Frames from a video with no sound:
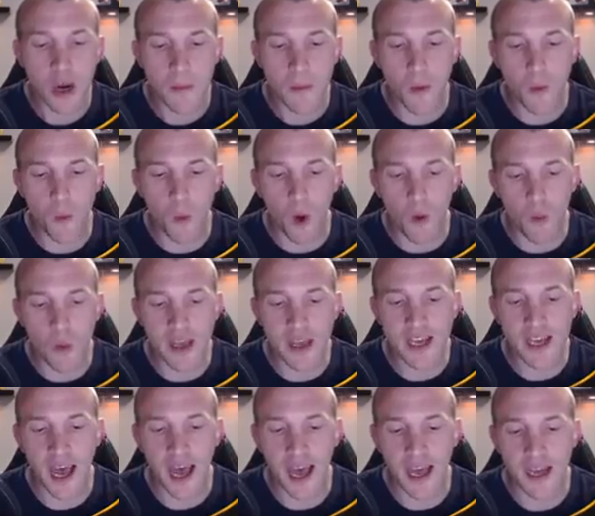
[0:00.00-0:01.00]
But what we
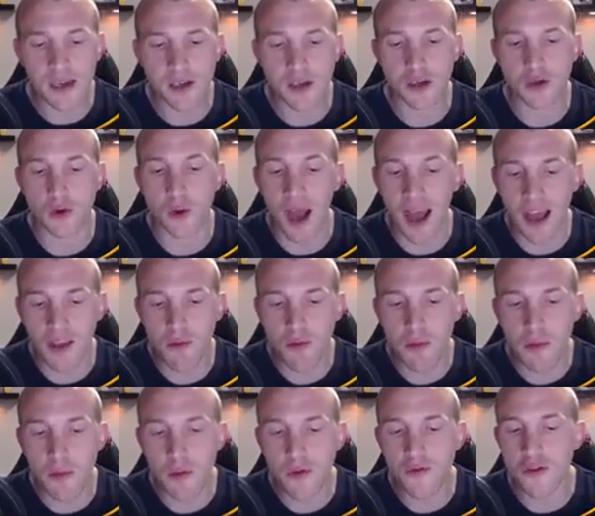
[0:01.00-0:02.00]
can do, as
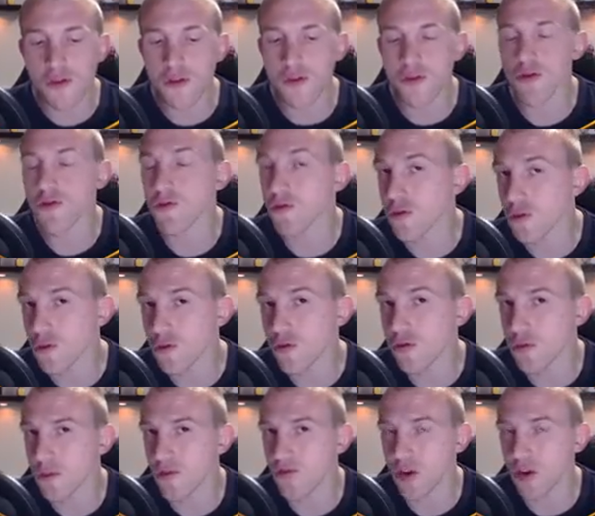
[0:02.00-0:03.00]
we move through
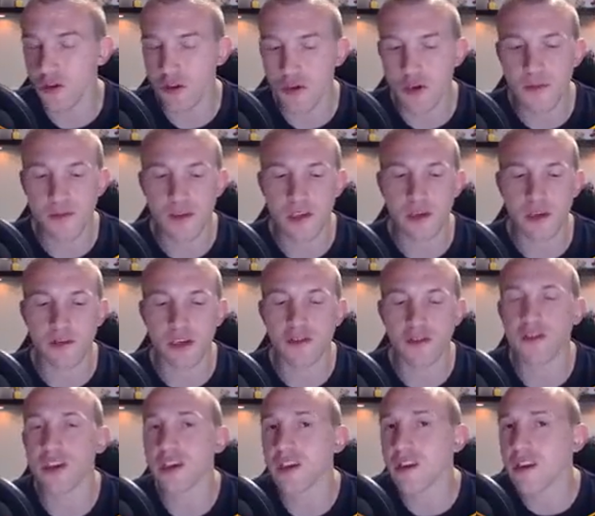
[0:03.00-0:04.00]
some of the troops here, and you
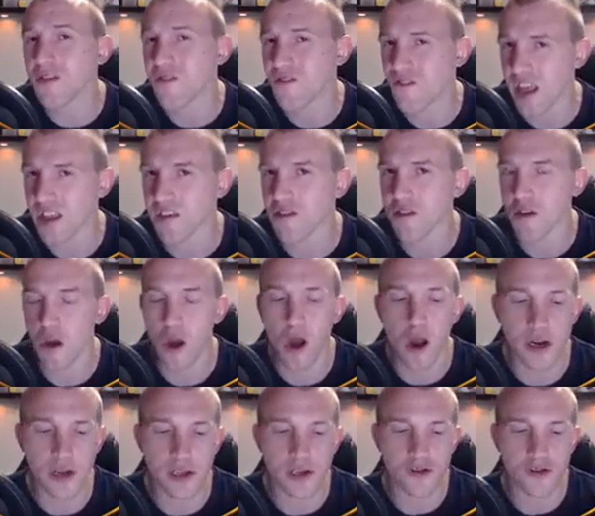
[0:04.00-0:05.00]
see the defense
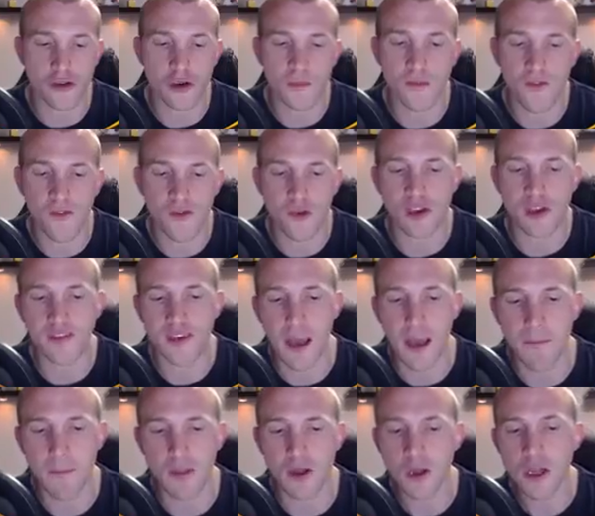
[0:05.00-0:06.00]
targeting troops, for
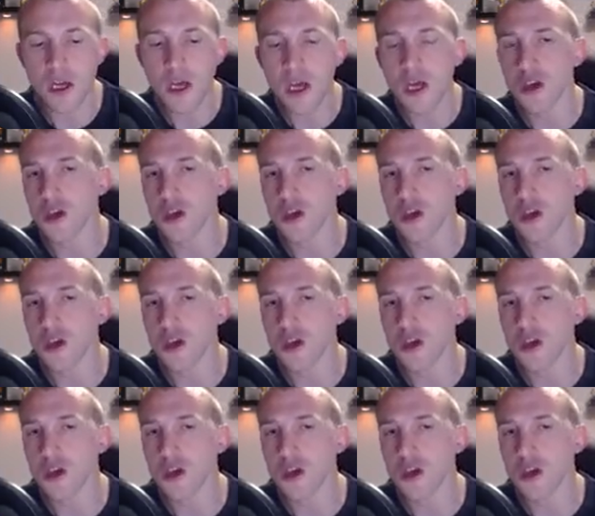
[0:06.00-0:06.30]
example,